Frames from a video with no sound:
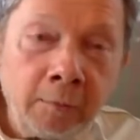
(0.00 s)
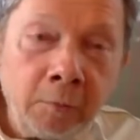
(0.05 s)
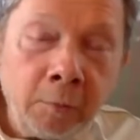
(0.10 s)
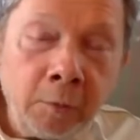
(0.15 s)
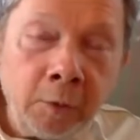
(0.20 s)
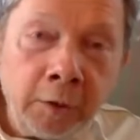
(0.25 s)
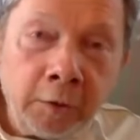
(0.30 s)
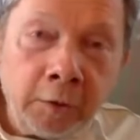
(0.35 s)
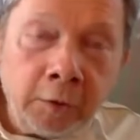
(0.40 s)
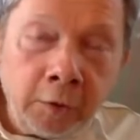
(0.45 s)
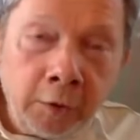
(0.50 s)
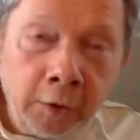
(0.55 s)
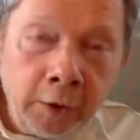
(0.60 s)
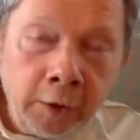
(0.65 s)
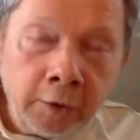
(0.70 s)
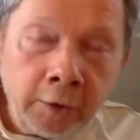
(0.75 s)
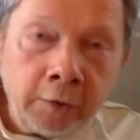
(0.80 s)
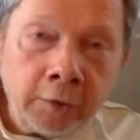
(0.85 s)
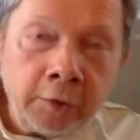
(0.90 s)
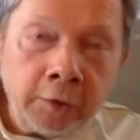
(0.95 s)
It's an
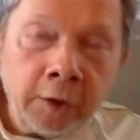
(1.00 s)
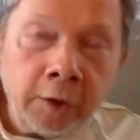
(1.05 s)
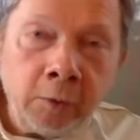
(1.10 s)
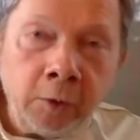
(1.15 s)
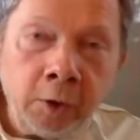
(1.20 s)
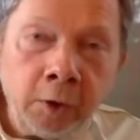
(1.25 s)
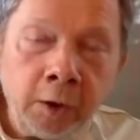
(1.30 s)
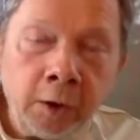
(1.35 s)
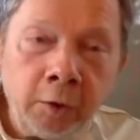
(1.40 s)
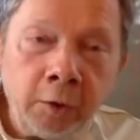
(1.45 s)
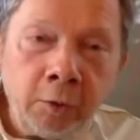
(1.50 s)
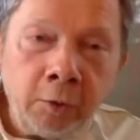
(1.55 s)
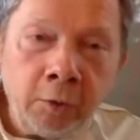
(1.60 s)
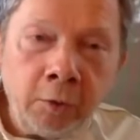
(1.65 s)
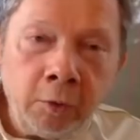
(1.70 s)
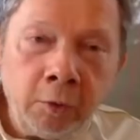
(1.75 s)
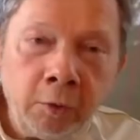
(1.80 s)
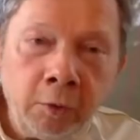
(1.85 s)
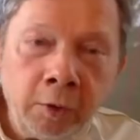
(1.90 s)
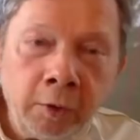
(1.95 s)
interesting way to
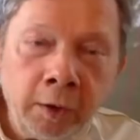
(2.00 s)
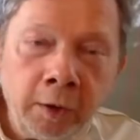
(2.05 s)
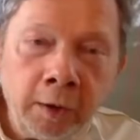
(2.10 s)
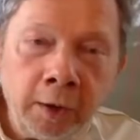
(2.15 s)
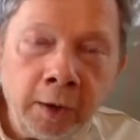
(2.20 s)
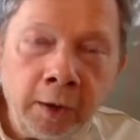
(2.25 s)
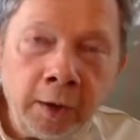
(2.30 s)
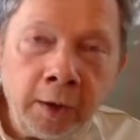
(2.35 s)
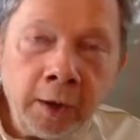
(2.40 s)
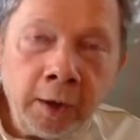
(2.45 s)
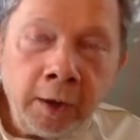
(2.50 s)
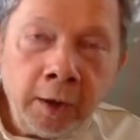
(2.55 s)
look at it.